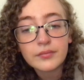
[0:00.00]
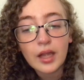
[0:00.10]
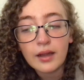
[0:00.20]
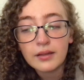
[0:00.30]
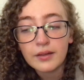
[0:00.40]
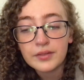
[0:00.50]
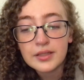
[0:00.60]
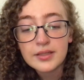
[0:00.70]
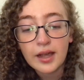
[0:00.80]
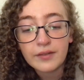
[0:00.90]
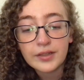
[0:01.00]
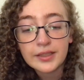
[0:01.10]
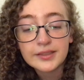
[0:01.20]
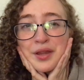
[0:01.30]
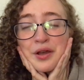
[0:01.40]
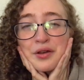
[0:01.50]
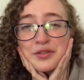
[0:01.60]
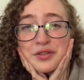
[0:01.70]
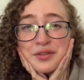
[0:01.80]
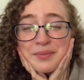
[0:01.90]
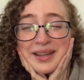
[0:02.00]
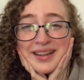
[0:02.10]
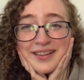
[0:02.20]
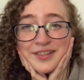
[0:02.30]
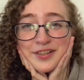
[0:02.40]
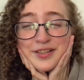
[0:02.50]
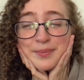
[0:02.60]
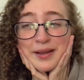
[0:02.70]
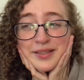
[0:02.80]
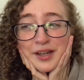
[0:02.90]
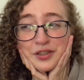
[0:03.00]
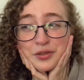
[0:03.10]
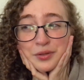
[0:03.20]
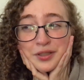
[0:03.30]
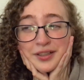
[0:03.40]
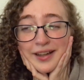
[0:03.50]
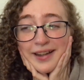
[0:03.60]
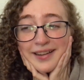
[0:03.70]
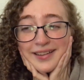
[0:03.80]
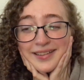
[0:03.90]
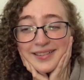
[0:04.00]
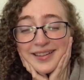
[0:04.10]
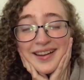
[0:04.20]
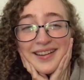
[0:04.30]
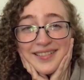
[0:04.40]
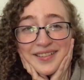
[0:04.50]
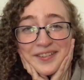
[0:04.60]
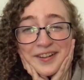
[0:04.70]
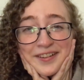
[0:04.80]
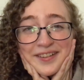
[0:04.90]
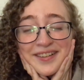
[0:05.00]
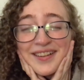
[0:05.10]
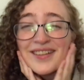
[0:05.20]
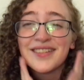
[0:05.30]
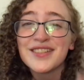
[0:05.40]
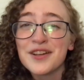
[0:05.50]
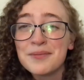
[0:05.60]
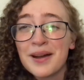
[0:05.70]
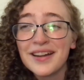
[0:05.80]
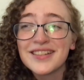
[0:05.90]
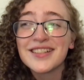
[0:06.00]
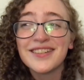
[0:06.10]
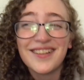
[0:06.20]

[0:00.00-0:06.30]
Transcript: I love these sapphics. Also, the main character is bisexual, and I love her so much.